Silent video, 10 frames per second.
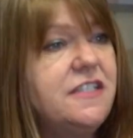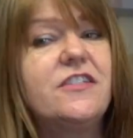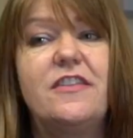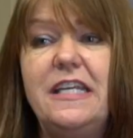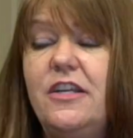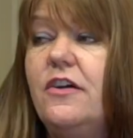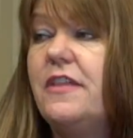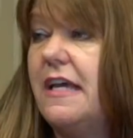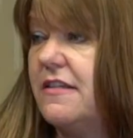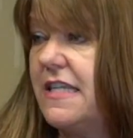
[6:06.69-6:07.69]
so they know
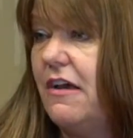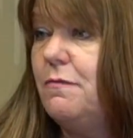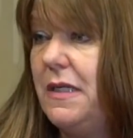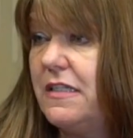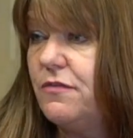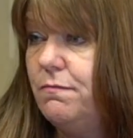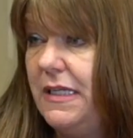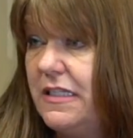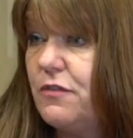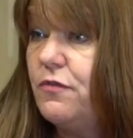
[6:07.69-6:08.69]
that sound
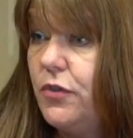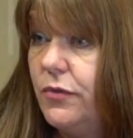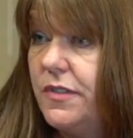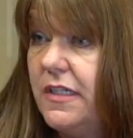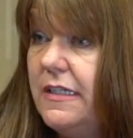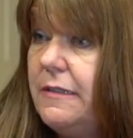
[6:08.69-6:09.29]
means food.